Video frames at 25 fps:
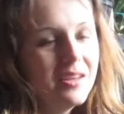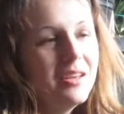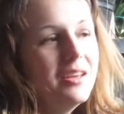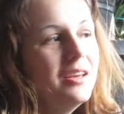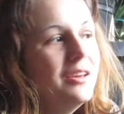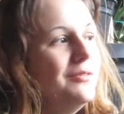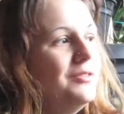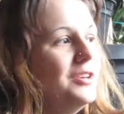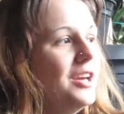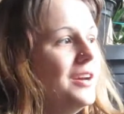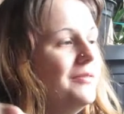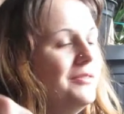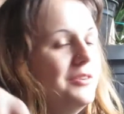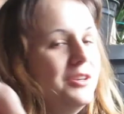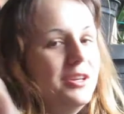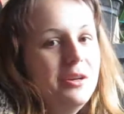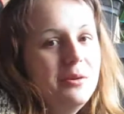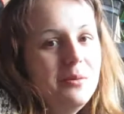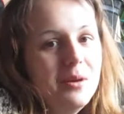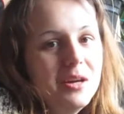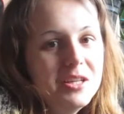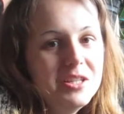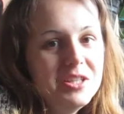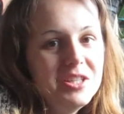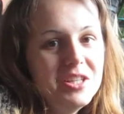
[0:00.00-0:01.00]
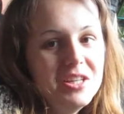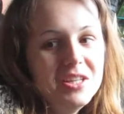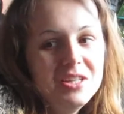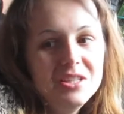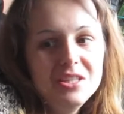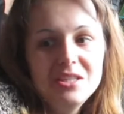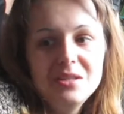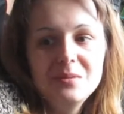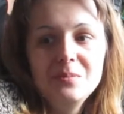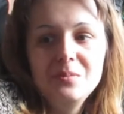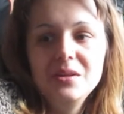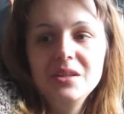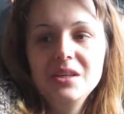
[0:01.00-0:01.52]
If you have any
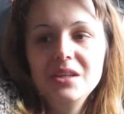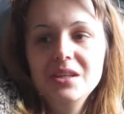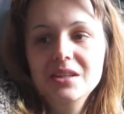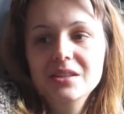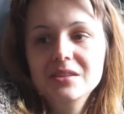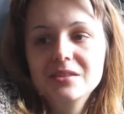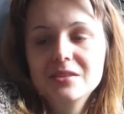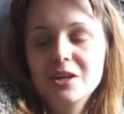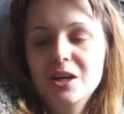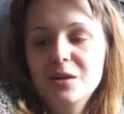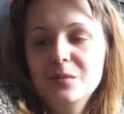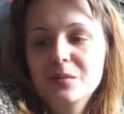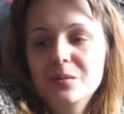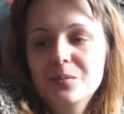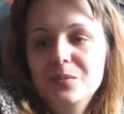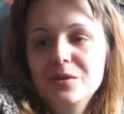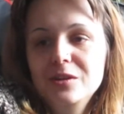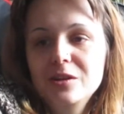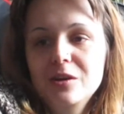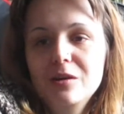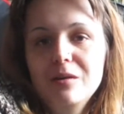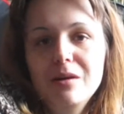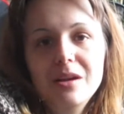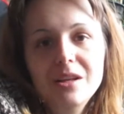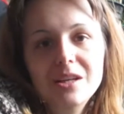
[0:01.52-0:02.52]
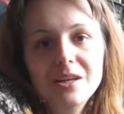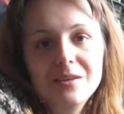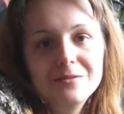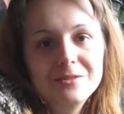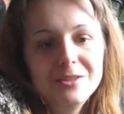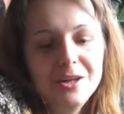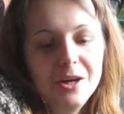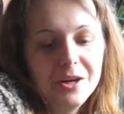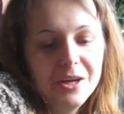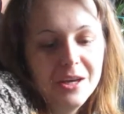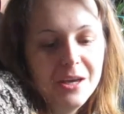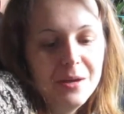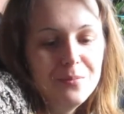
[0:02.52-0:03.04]
questions, please comment below. I love
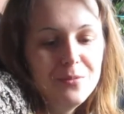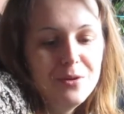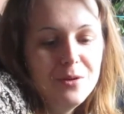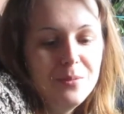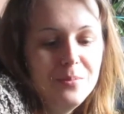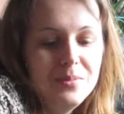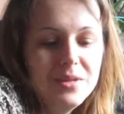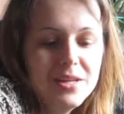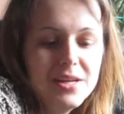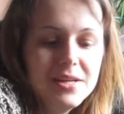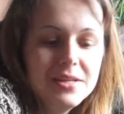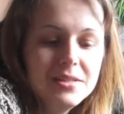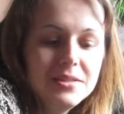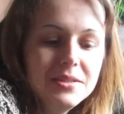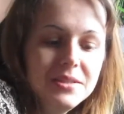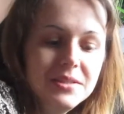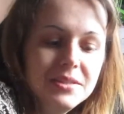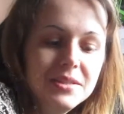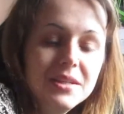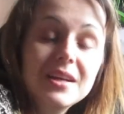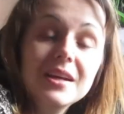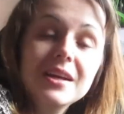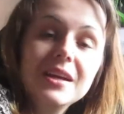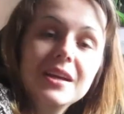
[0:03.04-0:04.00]
talking about plants.